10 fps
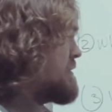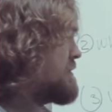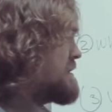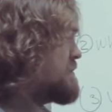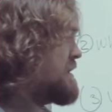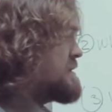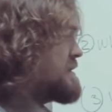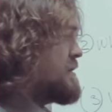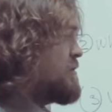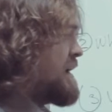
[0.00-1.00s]
This
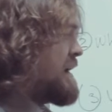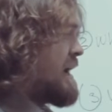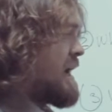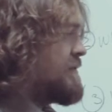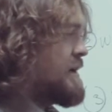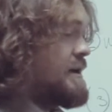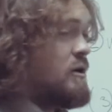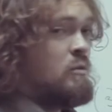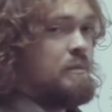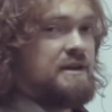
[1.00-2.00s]
means that you may have a
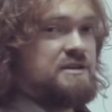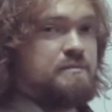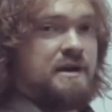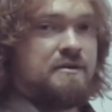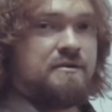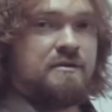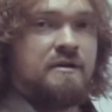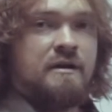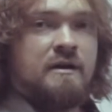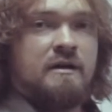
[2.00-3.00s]
homepage
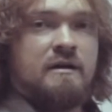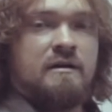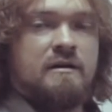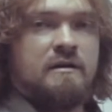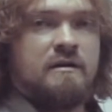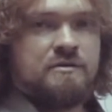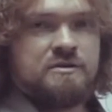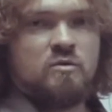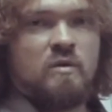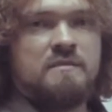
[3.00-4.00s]
banner
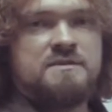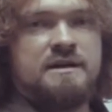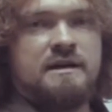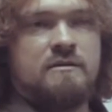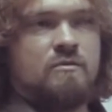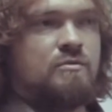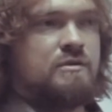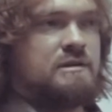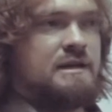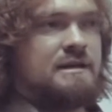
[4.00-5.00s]
on your website,
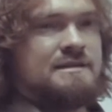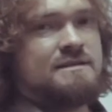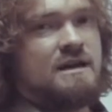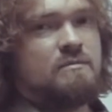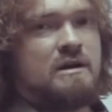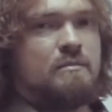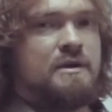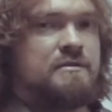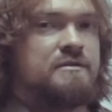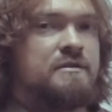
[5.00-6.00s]
or like a sidebar
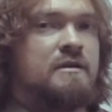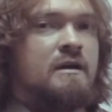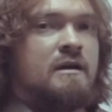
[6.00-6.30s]
banner,